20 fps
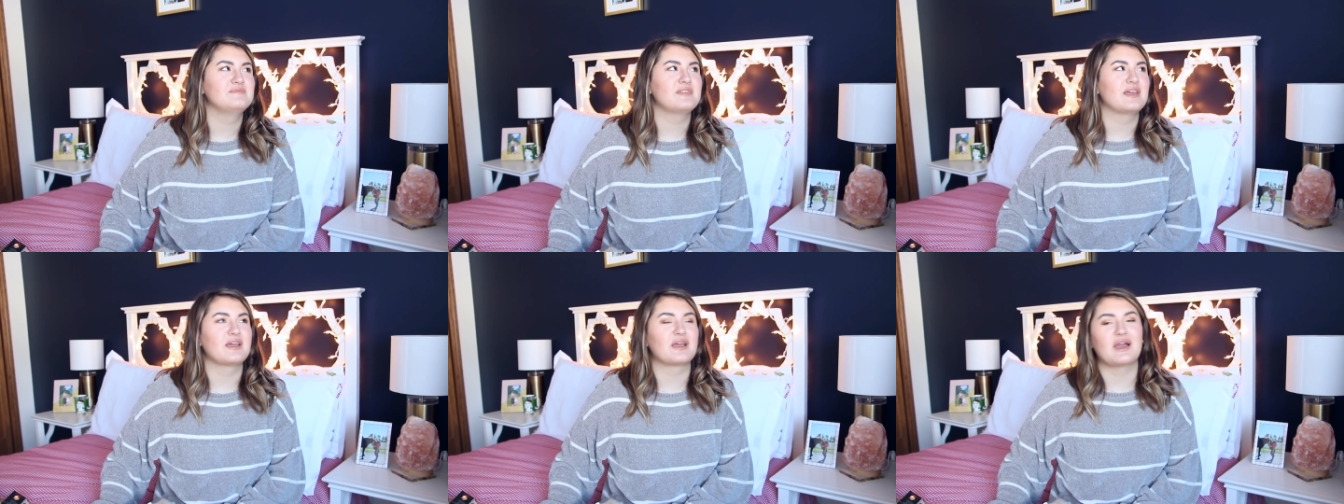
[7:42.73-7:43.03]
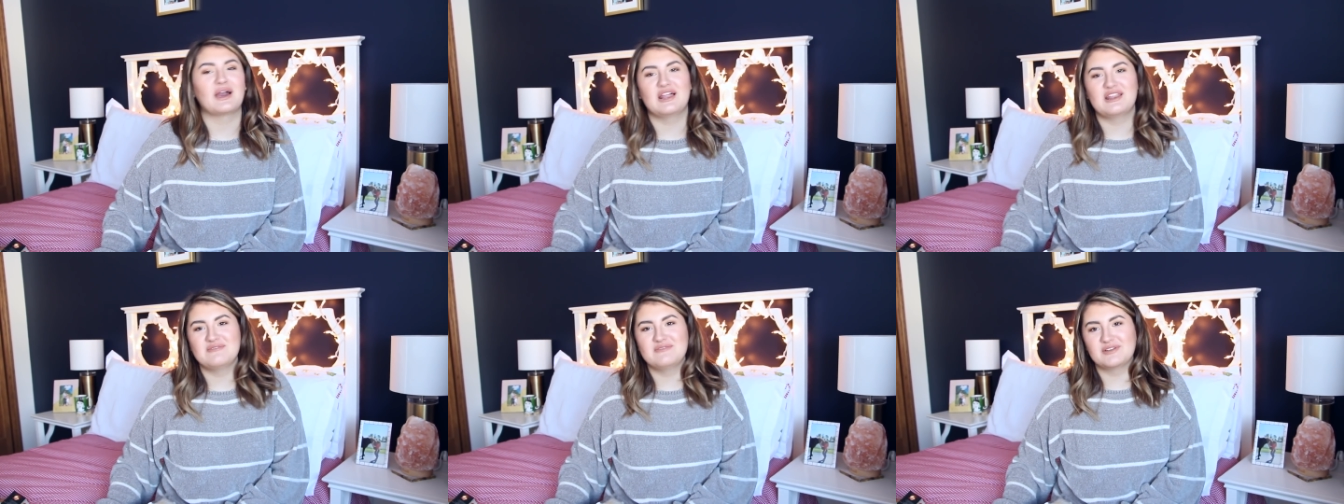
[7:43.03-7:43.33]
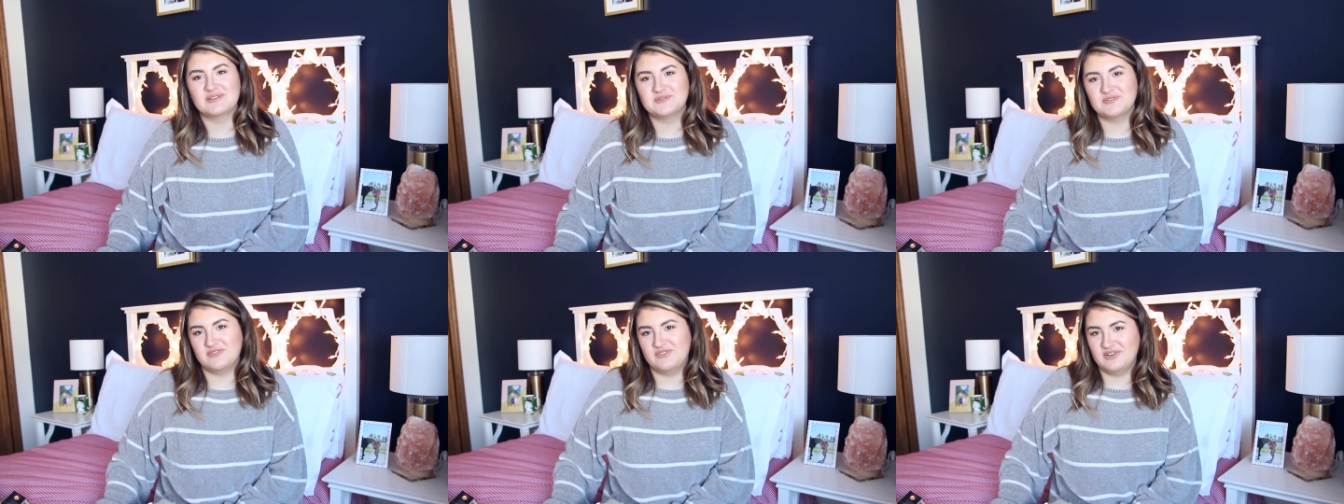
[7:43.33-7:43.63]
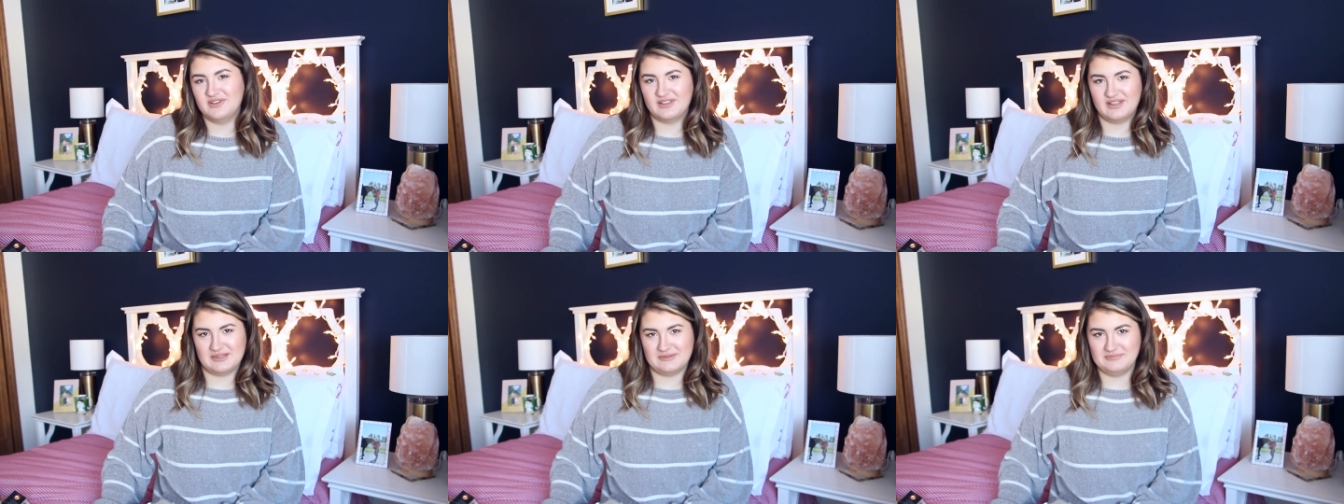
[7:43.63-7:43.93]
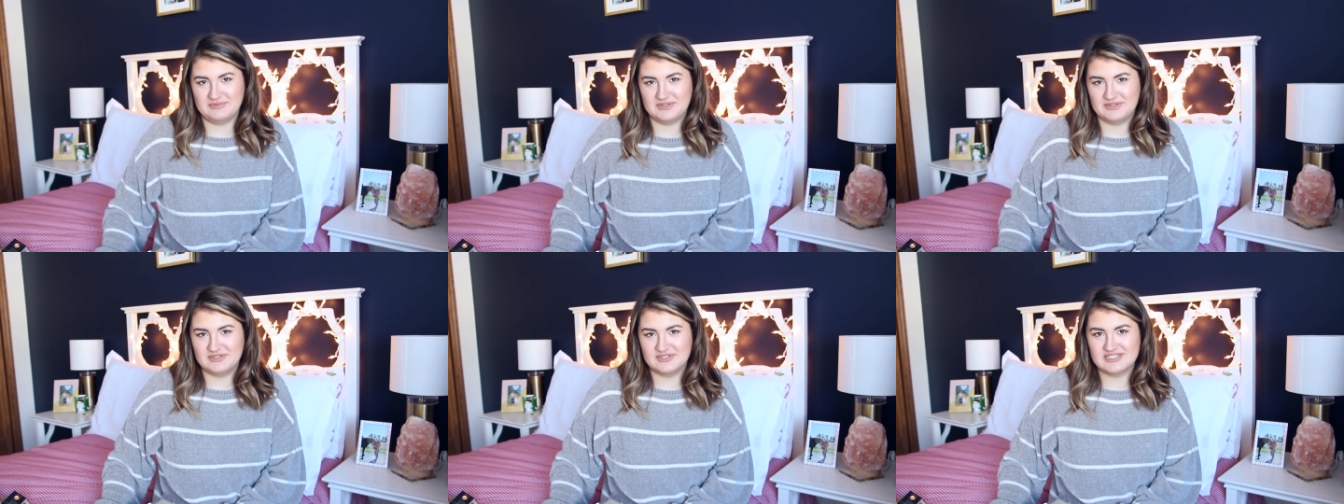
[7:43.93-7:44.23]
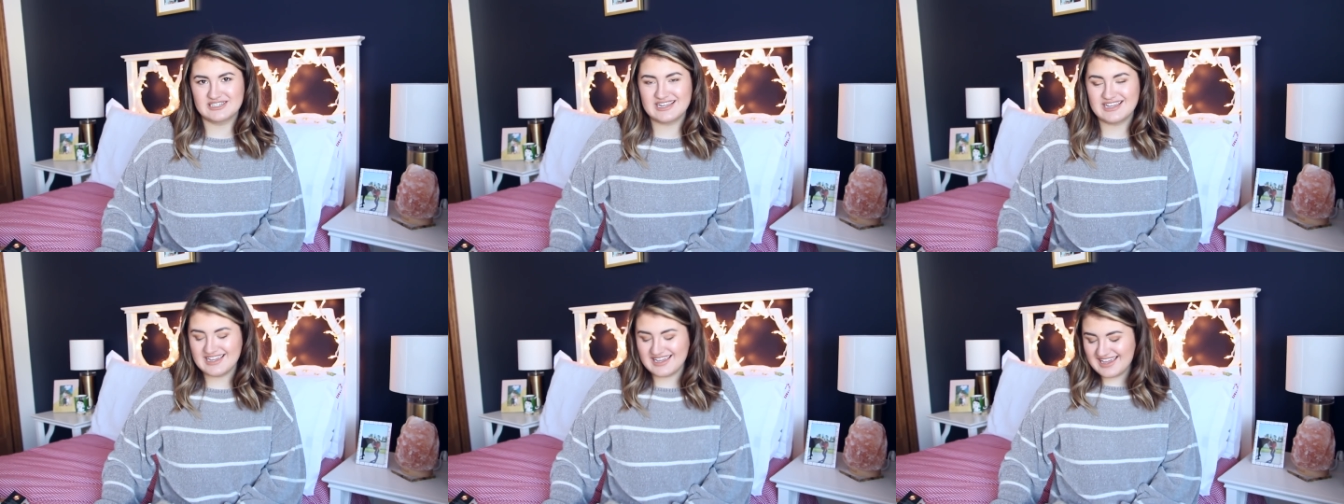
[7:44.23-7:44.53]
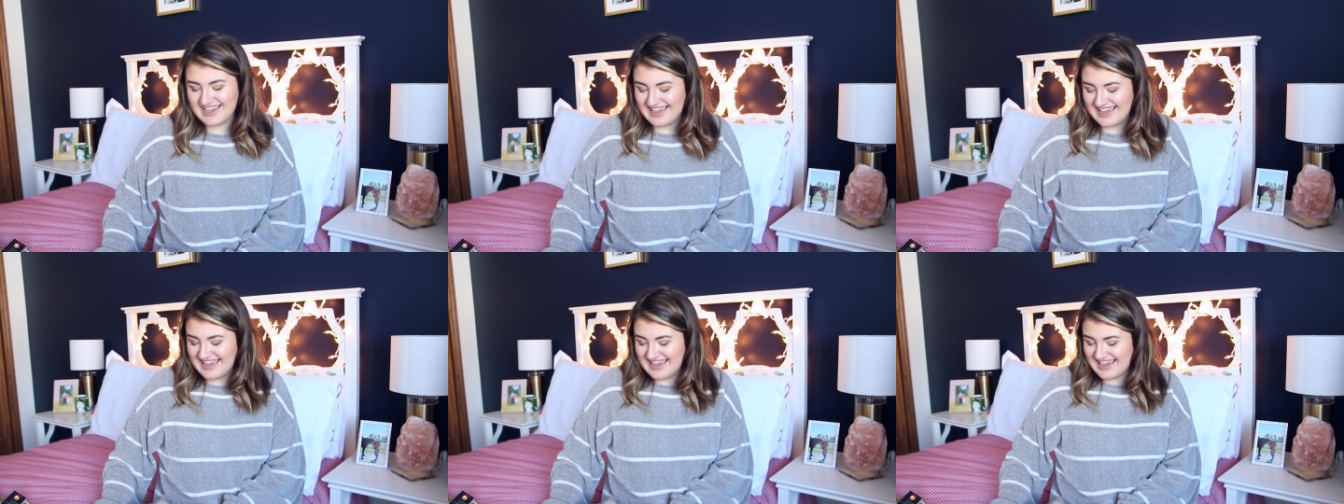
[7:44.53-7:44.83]
it kind of makes me feel like
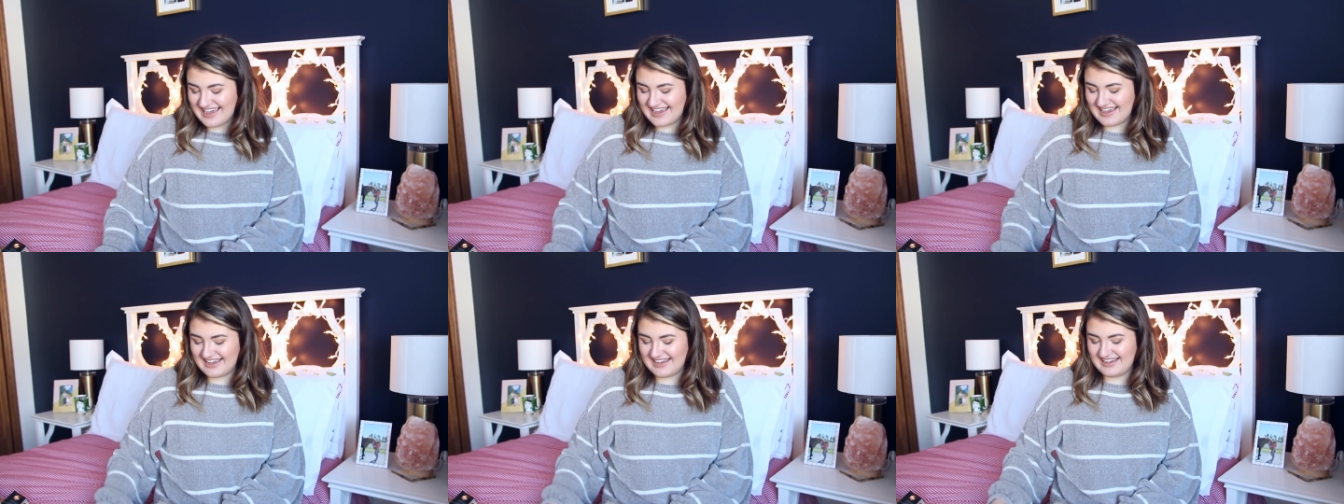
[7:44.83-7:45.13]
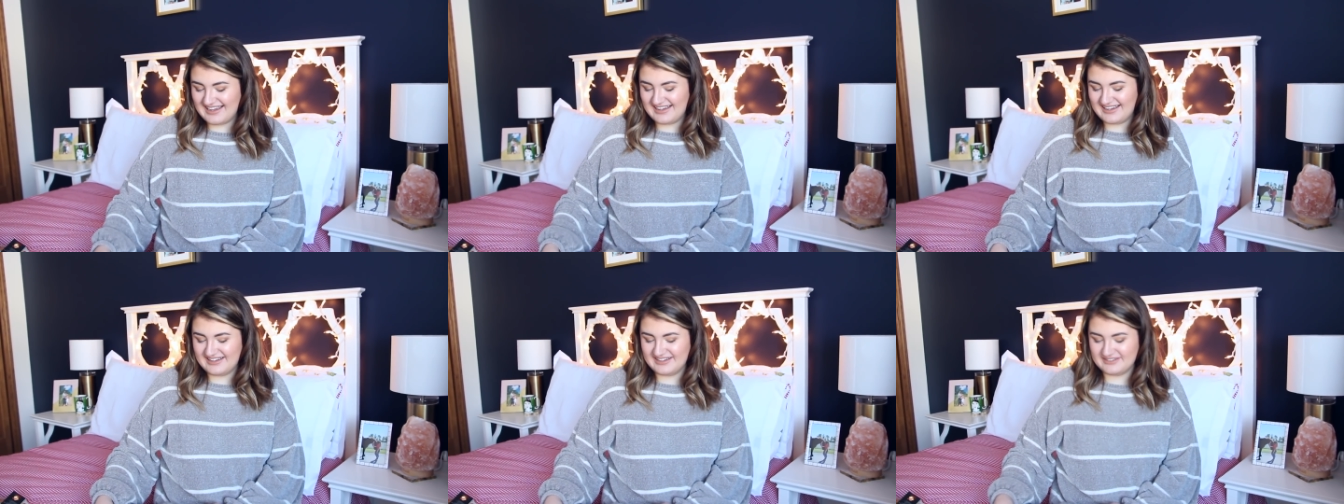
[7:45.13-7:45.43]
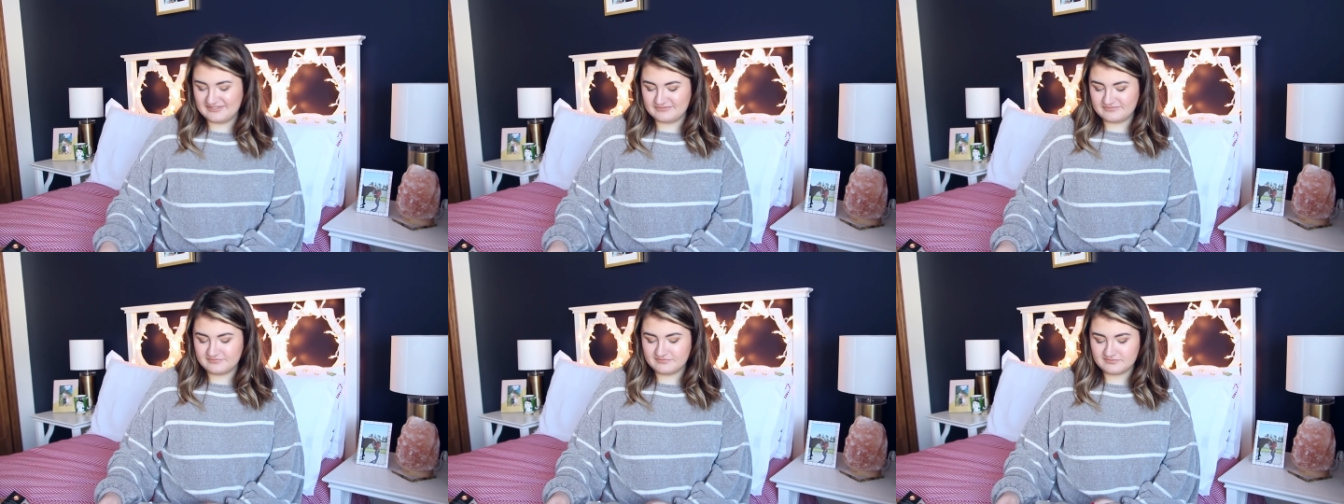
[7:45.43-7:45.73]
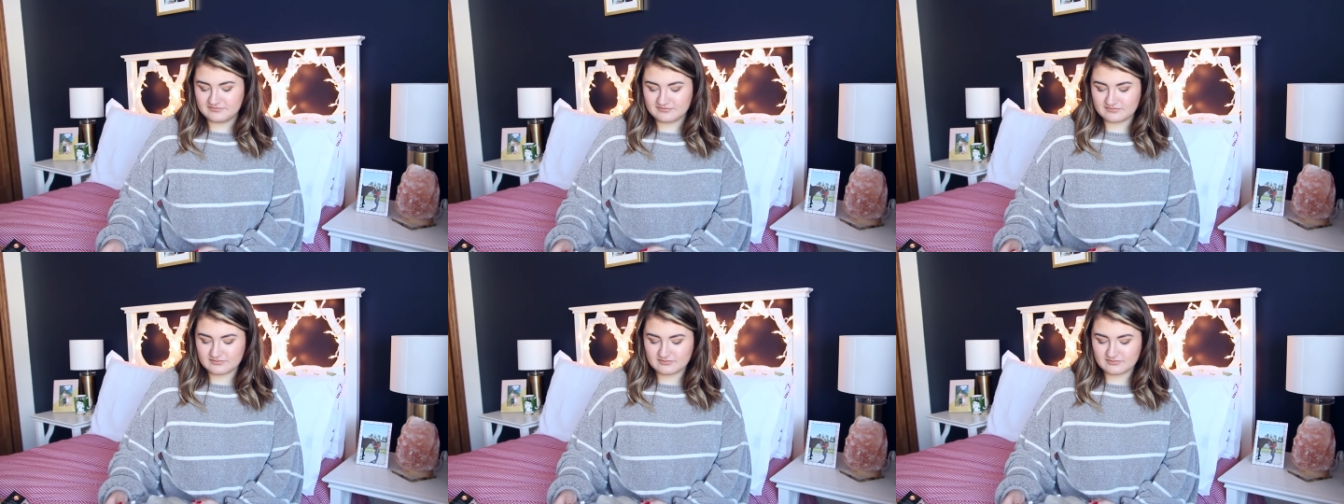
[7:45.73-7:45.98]
bougie. Um,